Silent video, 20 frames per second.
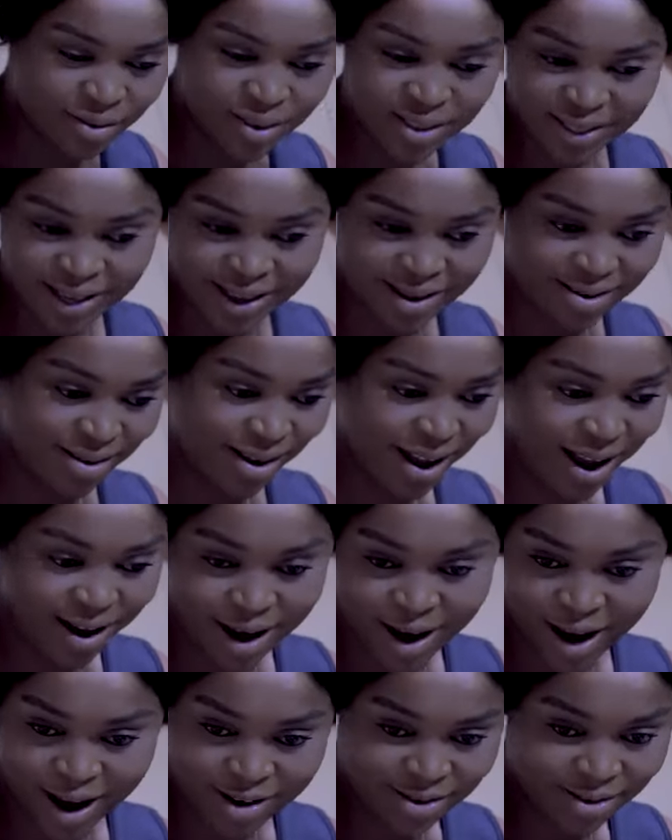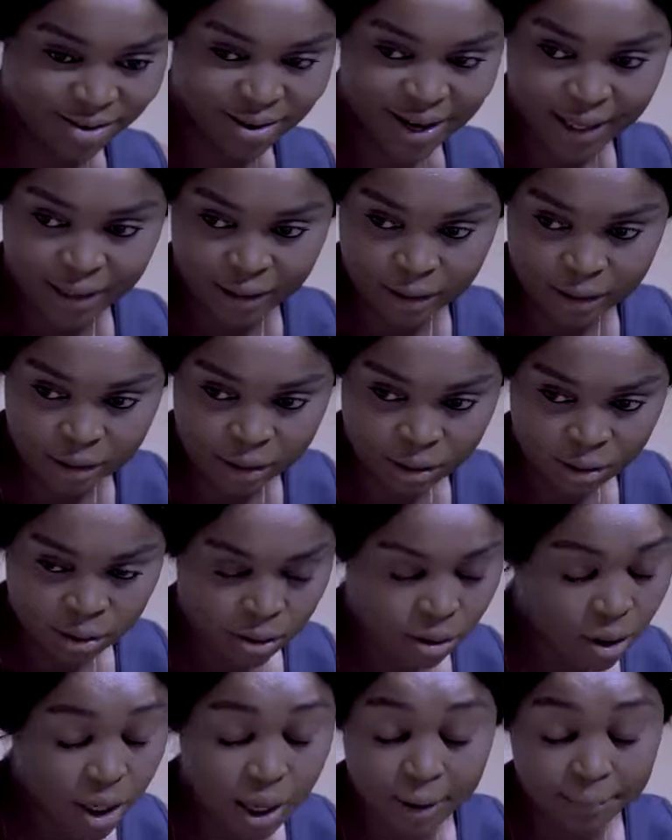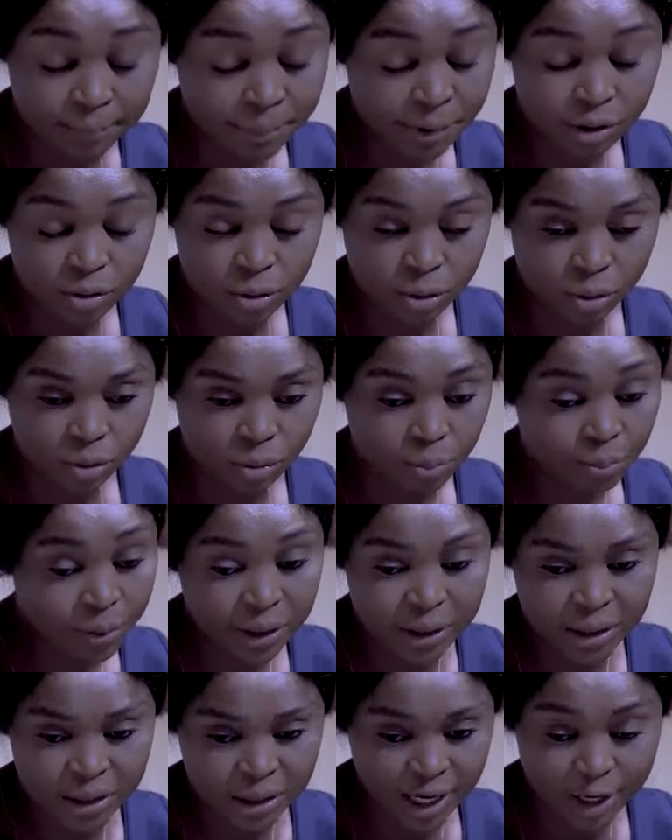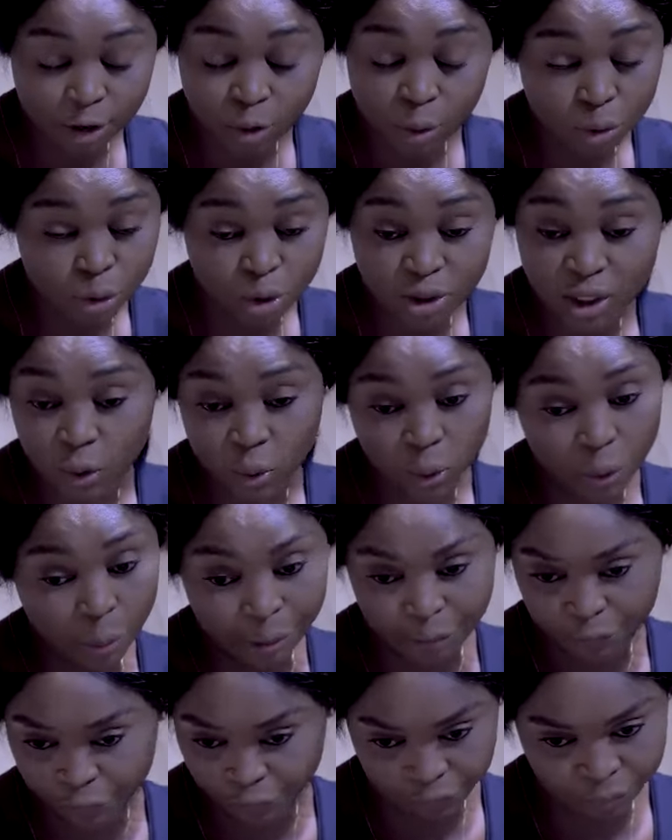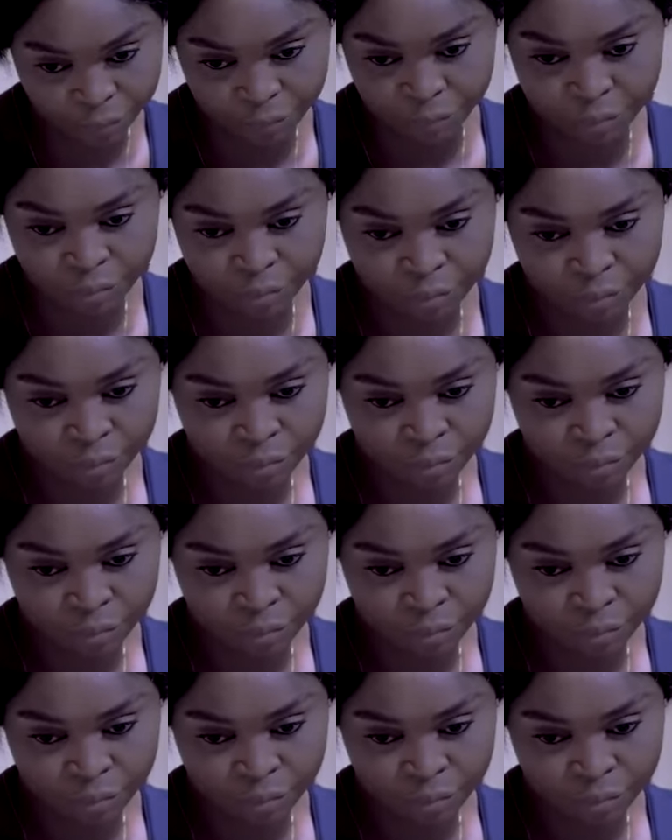I say, what I hear? How do you like it? Hey, please, oh, please. I don't want to sound ungrateful.